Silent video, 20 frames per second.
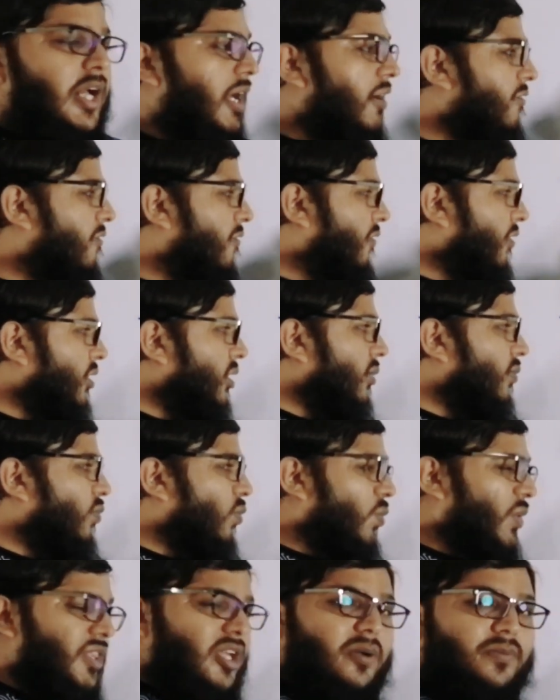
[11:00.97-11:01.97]
A
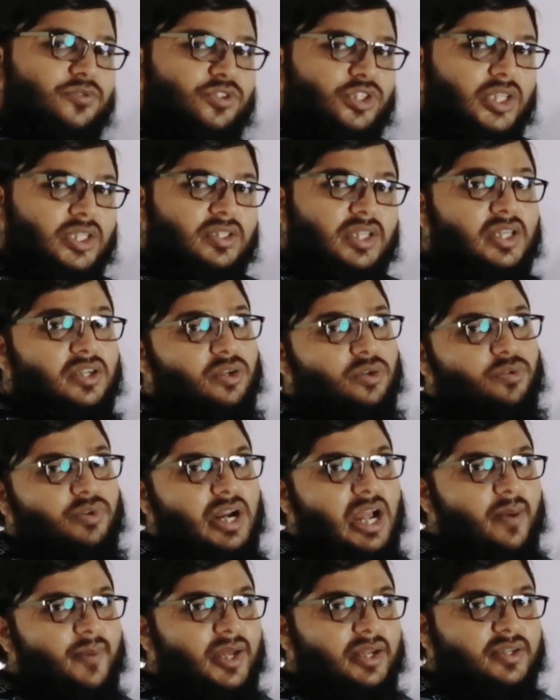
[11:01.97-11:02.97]
verb with object, in
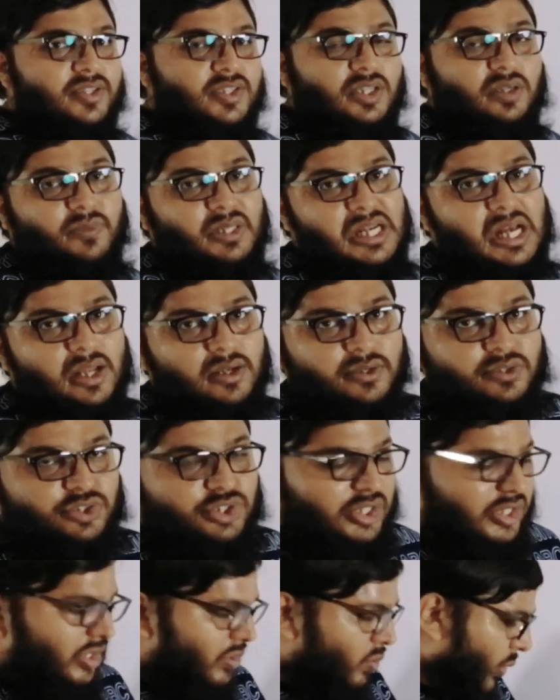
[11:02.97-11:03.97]
grammar
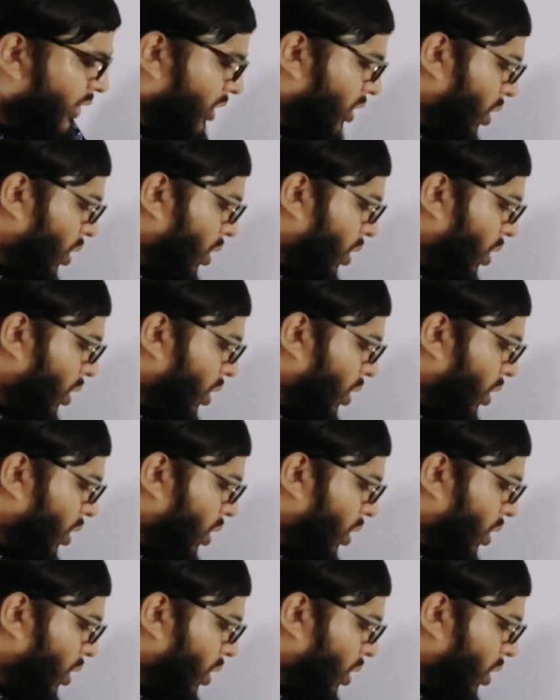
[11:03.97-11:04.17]
terminology, we